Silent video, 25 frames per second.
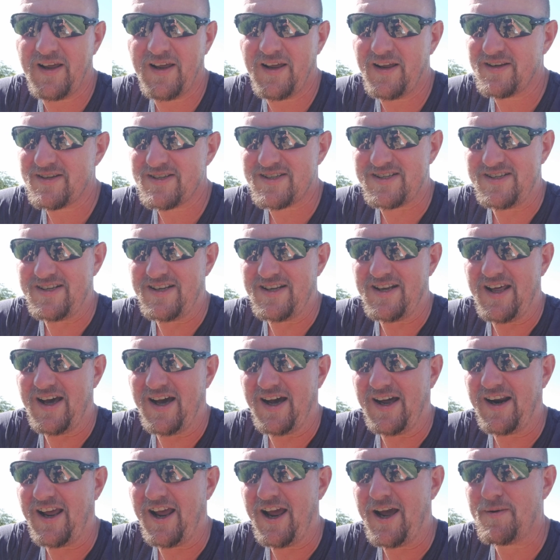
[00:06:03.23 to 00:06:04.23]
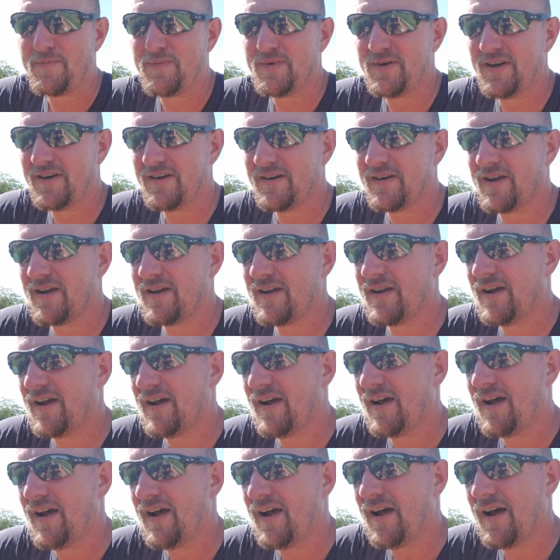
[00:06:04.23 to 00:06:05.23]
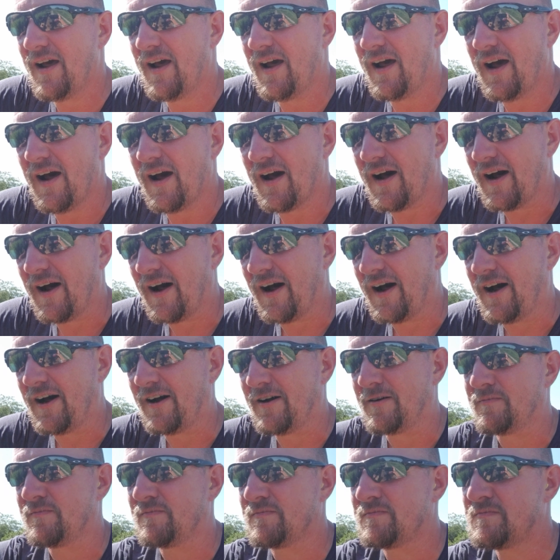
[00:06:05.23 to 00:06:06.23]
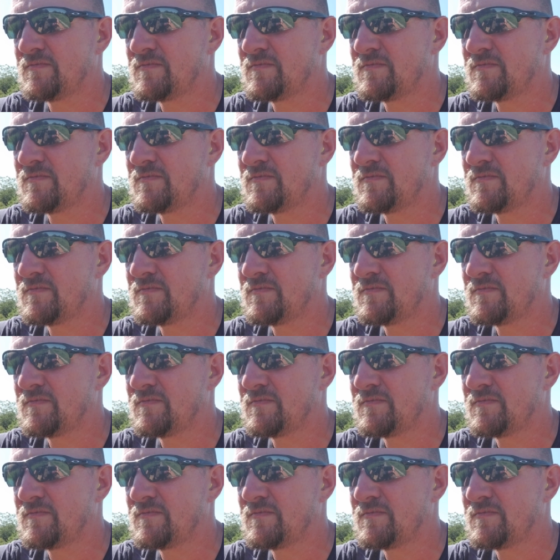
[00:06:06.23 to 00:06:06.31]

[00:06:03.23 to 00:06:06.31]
it's not happening. I'm